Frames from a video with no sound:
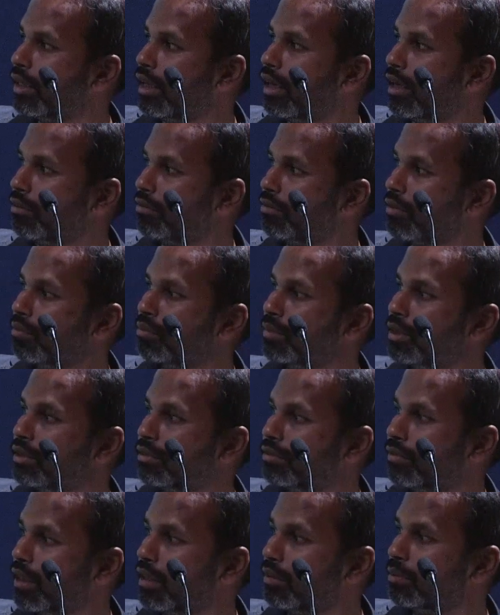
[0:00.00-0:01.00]
And from
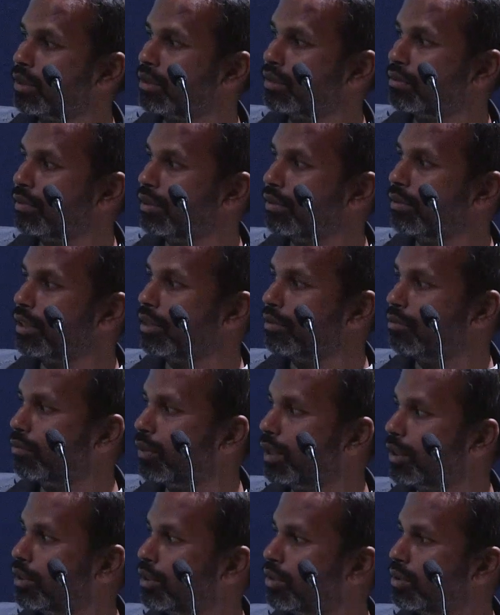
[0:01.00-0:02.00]
these fibers, we
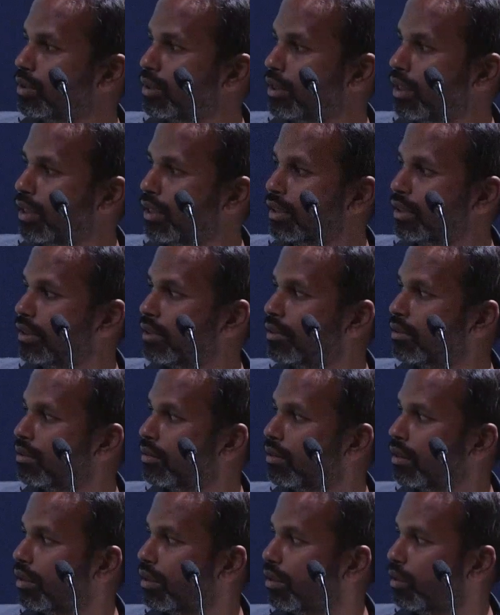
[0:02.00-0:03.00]
went into yarning
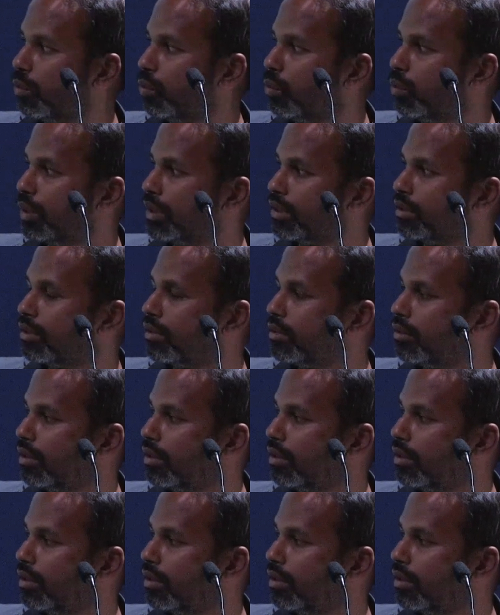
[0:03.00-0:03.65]
with